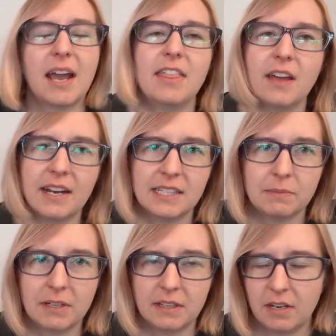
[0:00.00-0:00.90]
I thought I
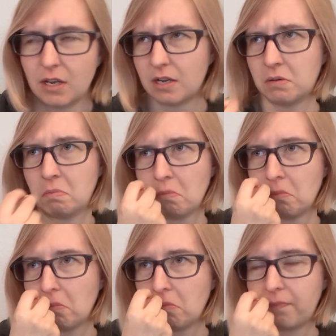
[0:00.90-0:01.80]
smelled it.
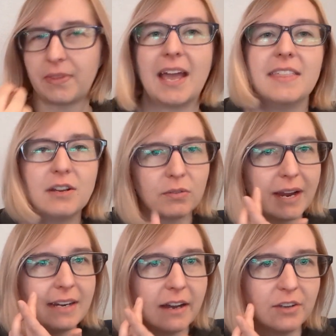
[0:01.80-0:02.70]
I think
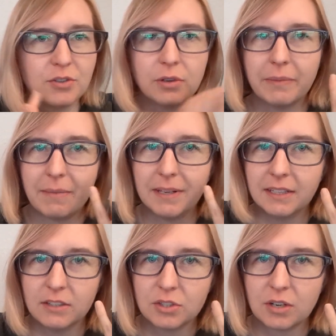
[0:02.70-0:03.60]
right nostril might be a
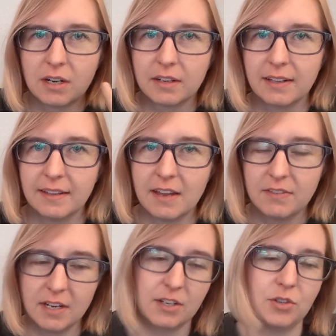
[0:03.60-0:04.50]
little stronger than
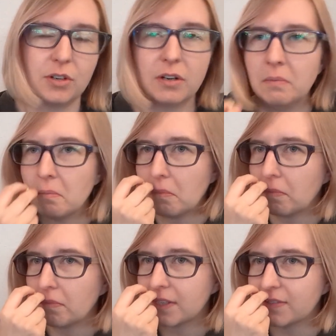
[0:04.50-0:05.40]
left nostril.
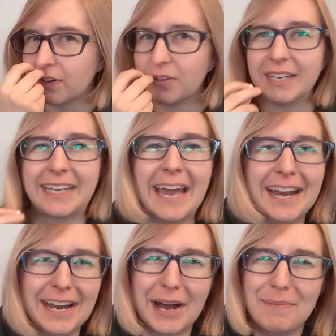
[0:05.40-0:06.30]
Because if I really get
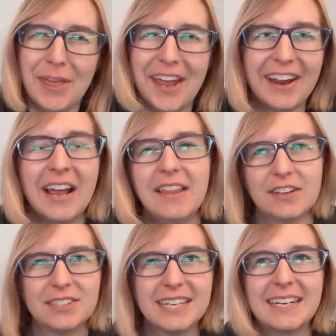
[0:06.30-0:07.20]
it up there,
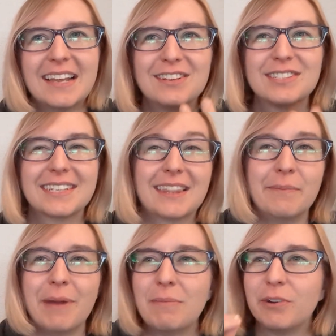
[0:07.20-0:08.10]
there's like, there's like the
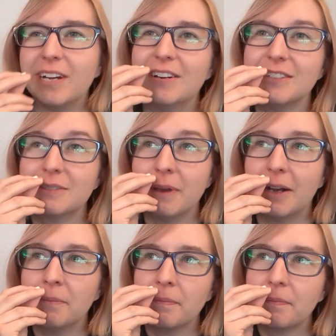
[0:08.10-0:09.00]
memory of a
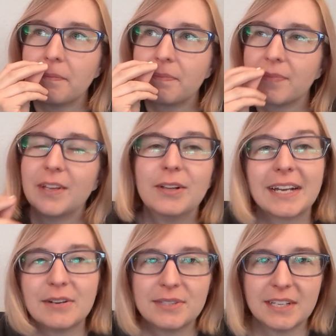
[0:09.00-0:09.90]
smell. You know, like
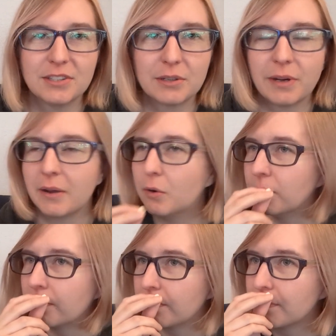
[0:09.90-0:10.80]
how seltzer water, oh.